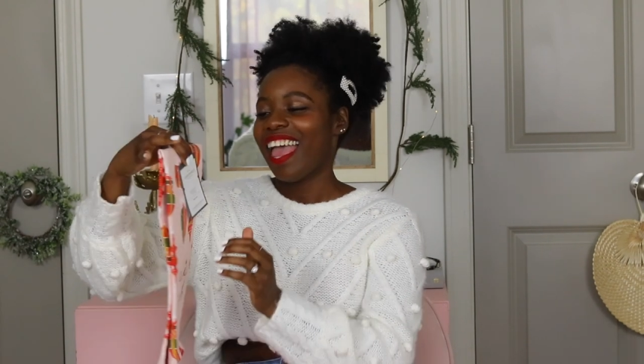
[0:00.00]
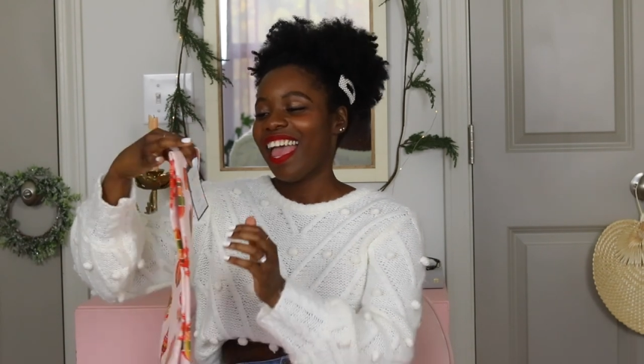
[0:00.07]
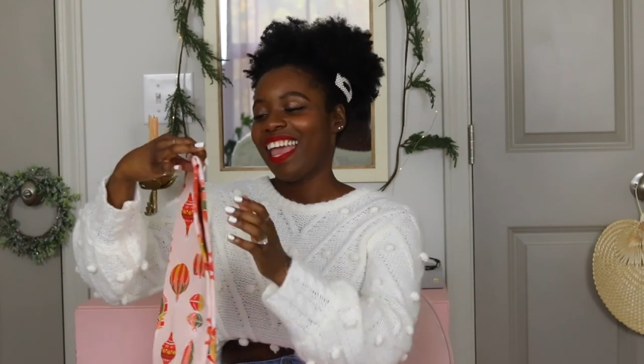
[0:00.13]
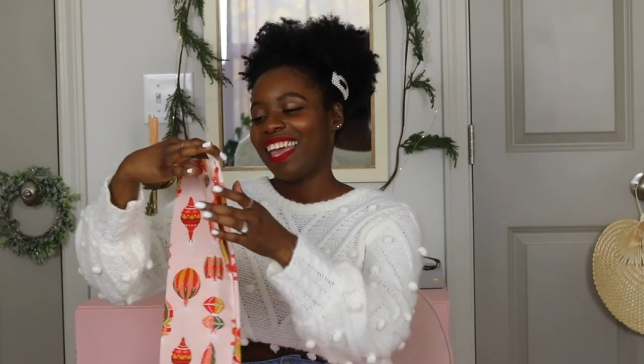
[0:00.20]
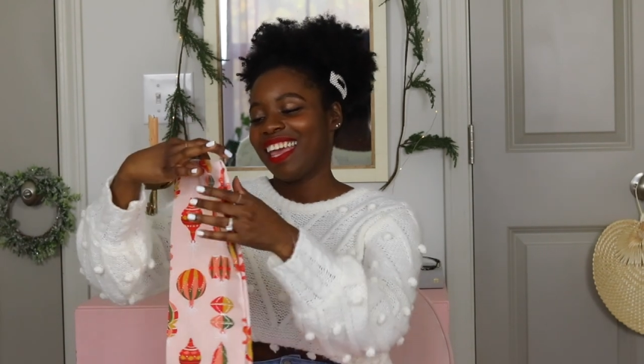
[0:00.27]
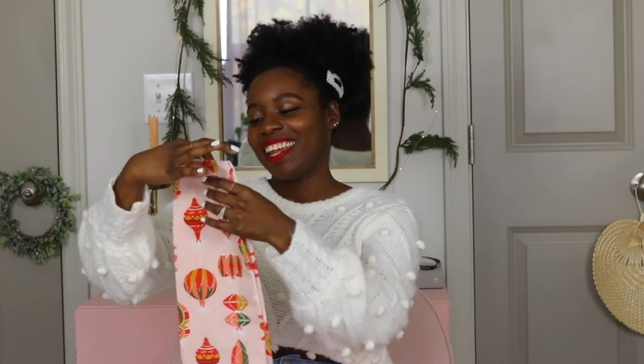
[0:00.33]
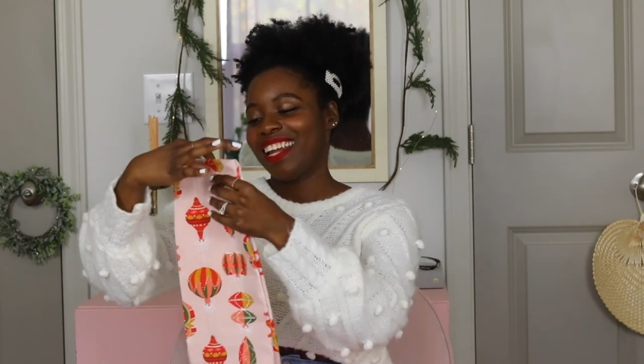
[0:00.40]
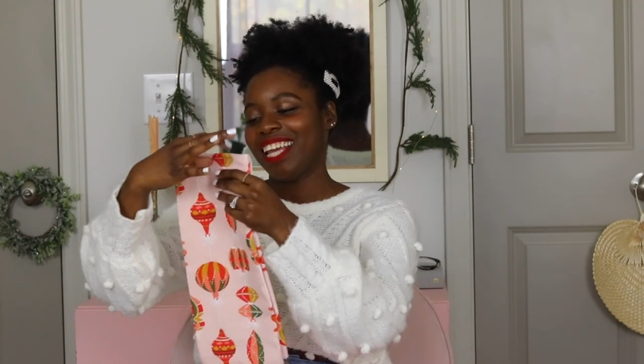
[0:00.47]

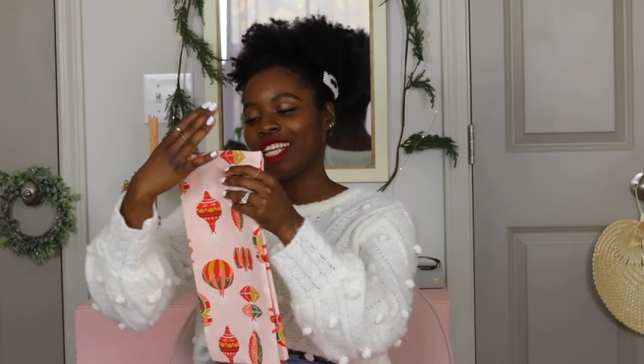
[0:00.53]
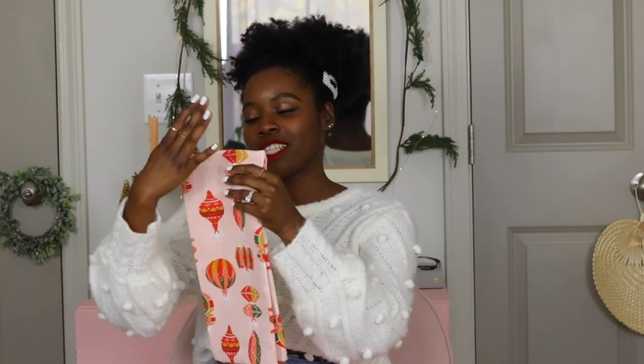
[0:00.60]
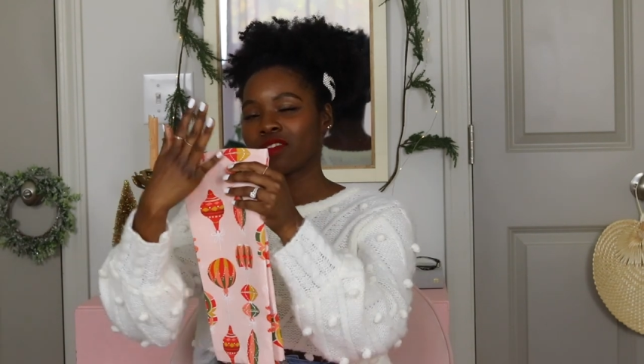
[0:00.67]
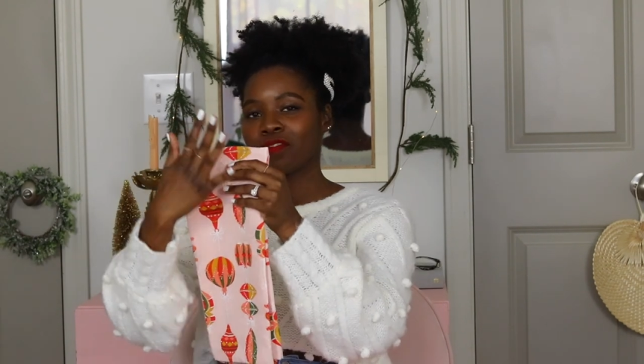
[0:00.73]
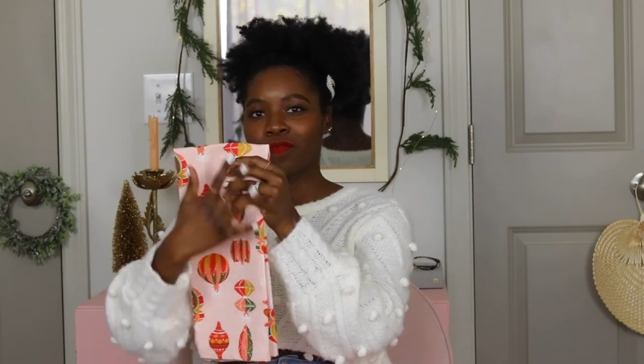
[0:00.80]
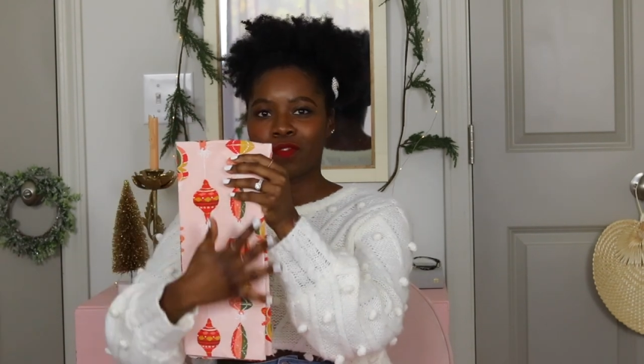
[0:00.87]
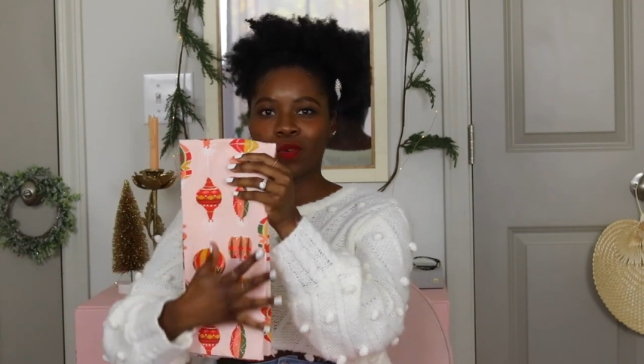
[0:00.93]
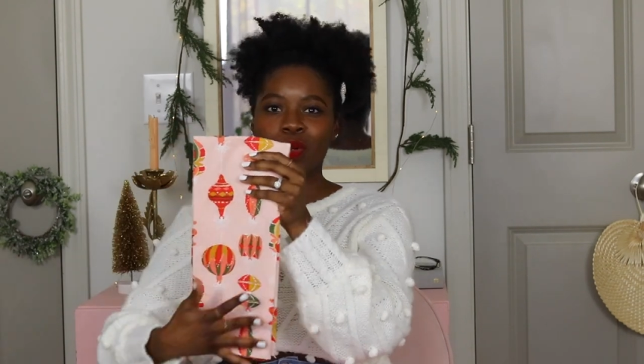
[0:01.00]
and
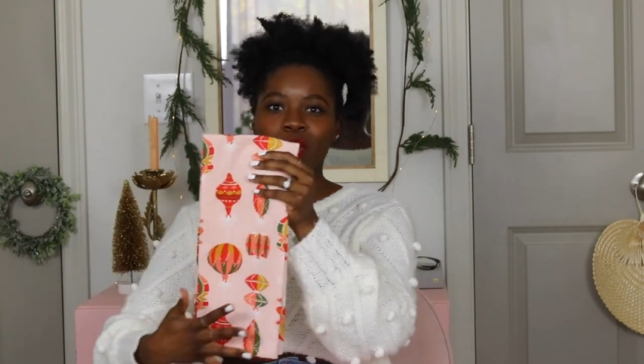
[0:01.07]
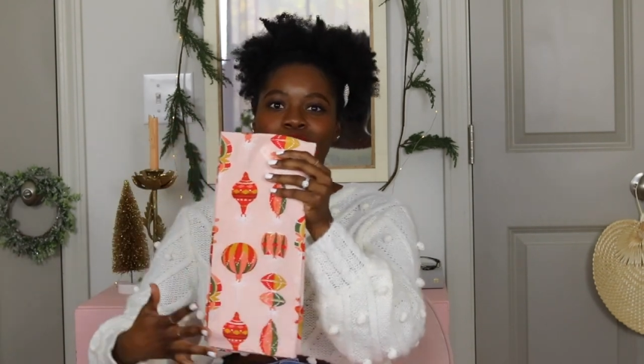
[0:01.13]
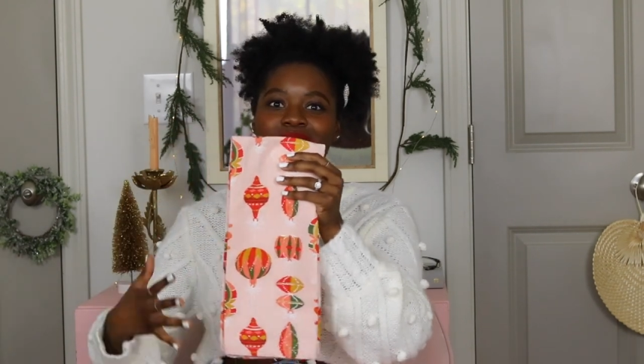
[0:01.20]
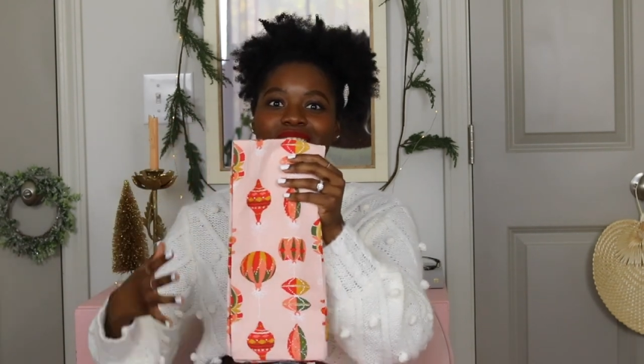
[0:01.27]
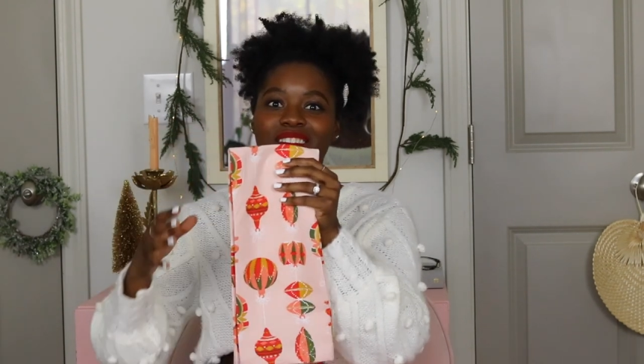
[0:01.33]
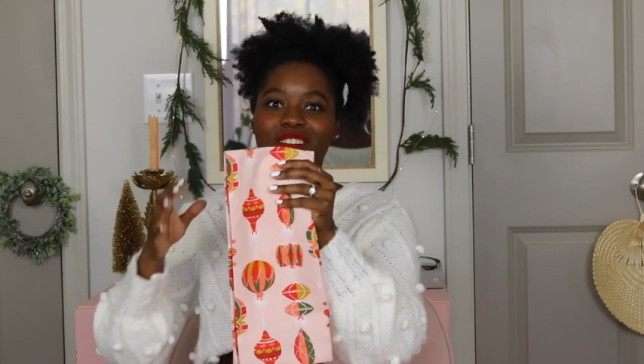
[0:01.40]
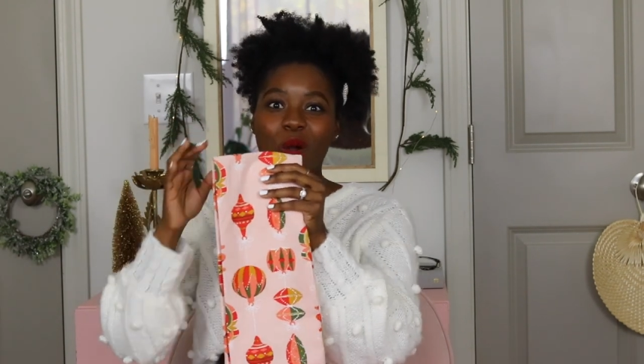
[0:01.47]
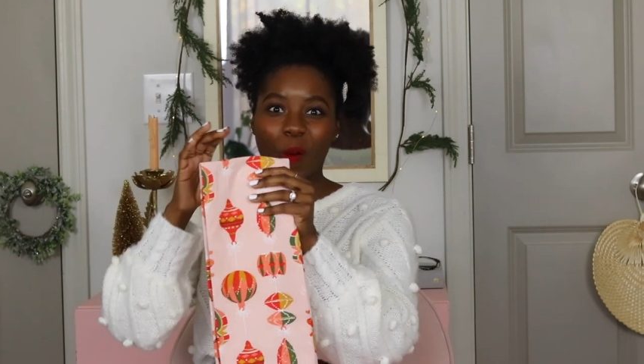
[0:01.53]
it's
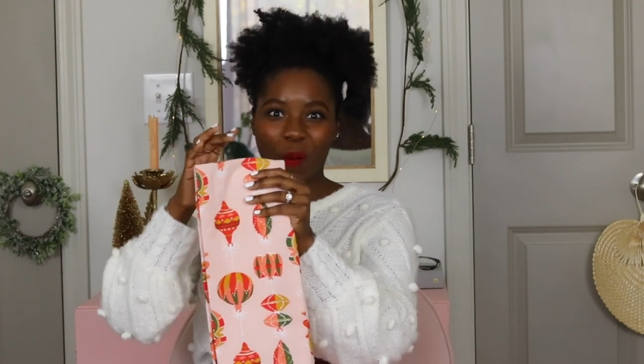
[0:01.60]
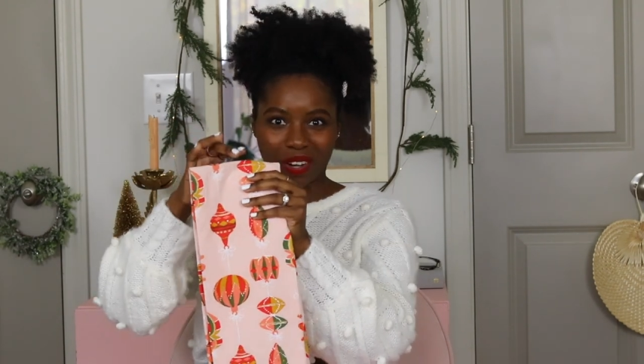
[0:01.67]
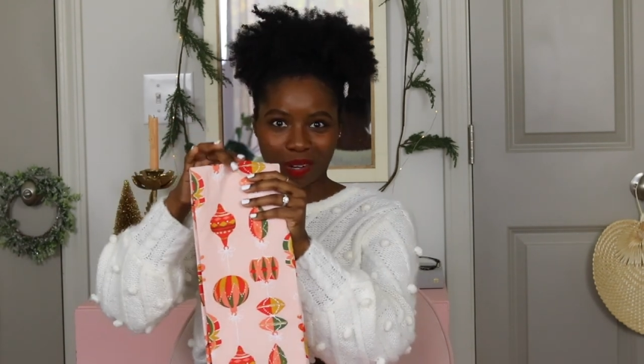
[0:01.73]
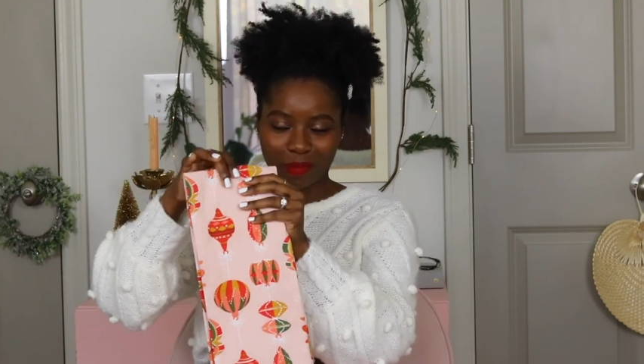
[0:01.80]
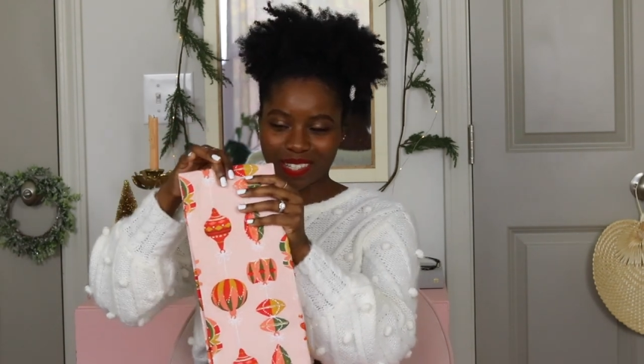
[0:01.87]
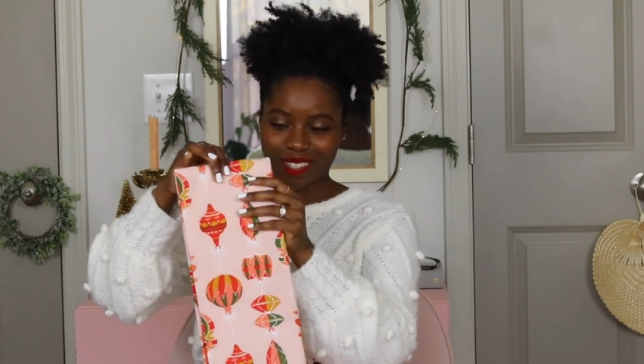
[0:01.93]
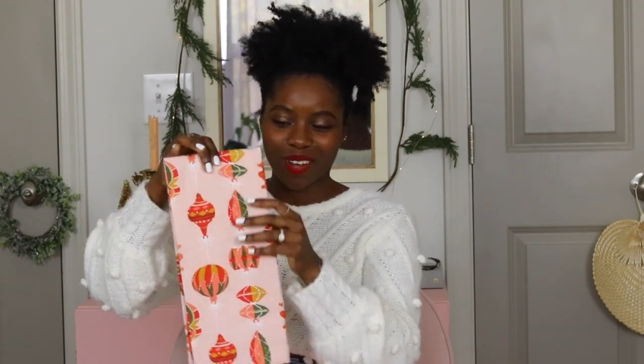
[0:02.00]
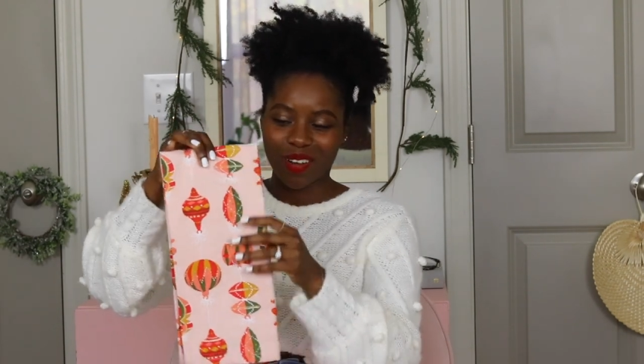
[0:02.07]
full of
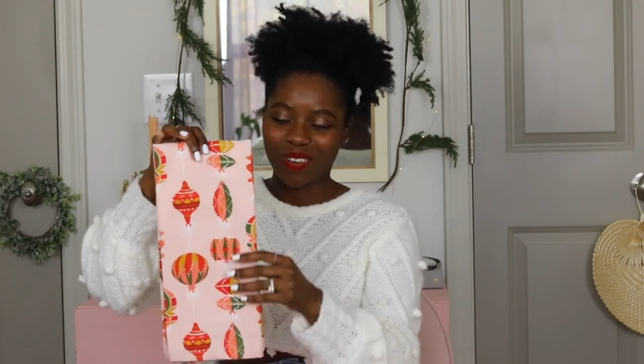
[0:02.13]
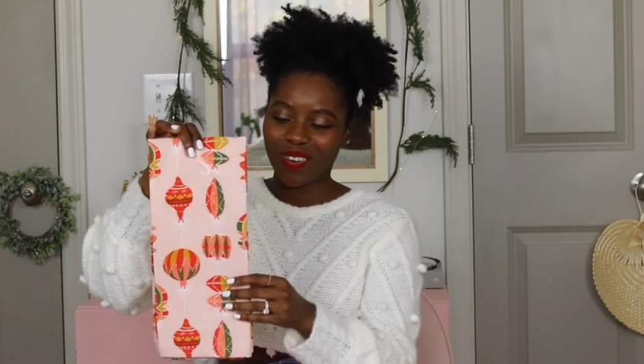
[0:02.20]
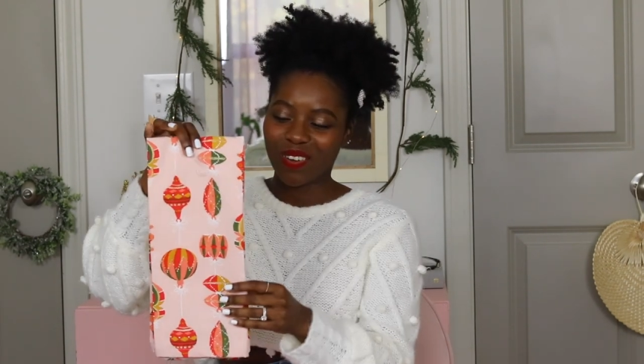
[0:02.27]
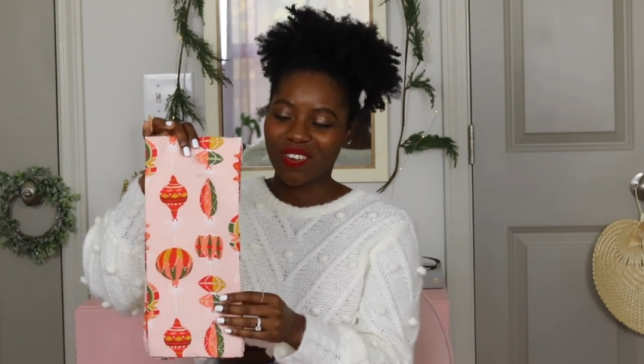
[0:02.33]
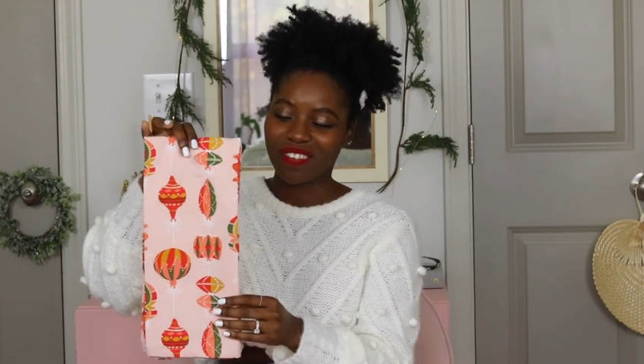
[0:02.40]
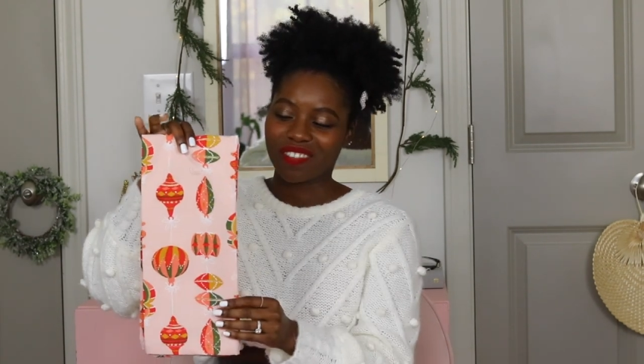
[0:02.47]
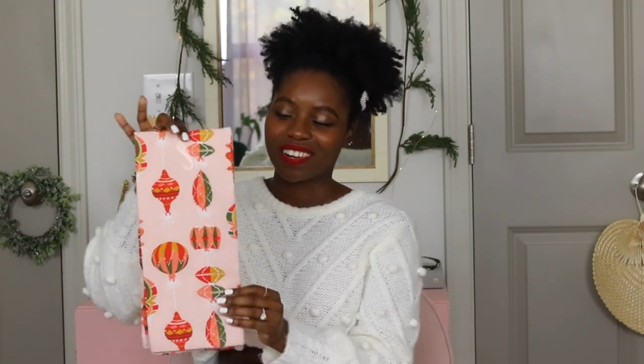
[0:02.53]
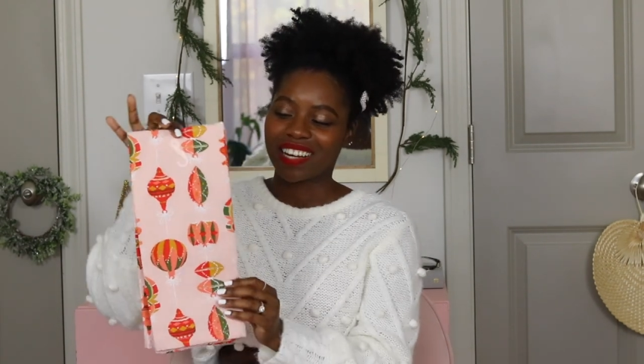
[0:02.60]
ornaments all
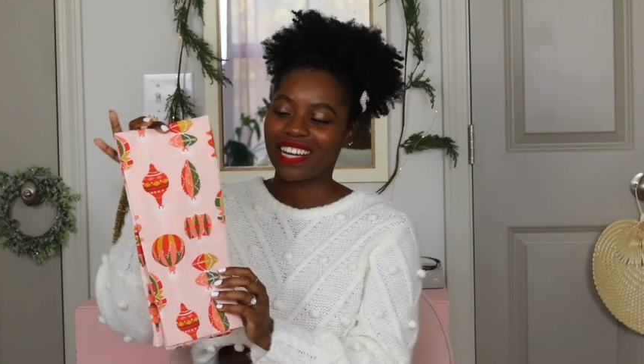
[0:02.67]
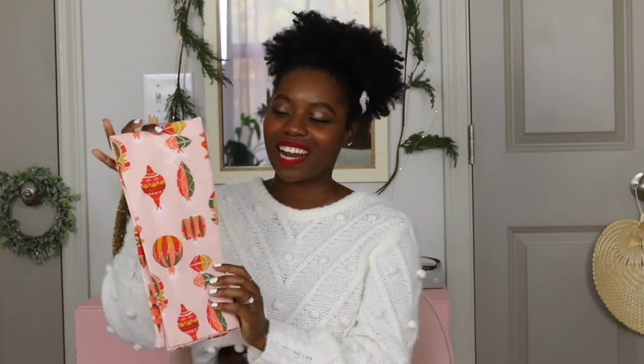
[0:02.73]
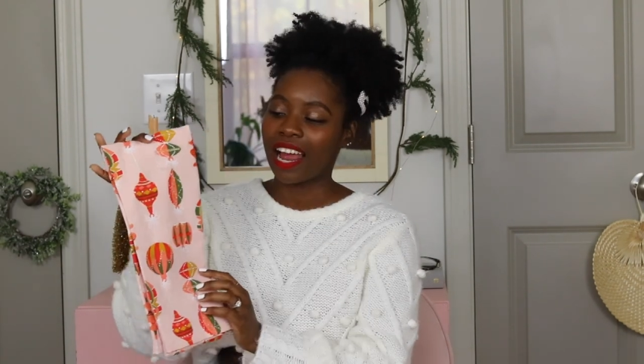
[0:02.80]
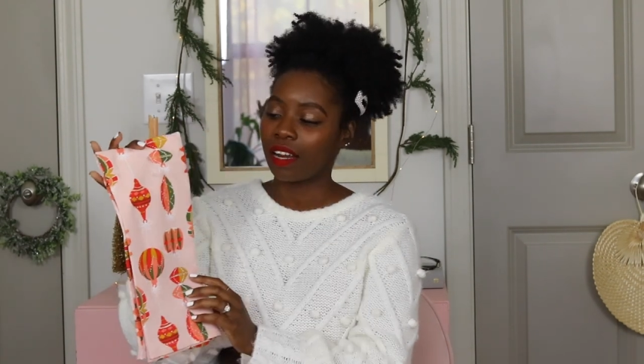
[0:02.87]
over it.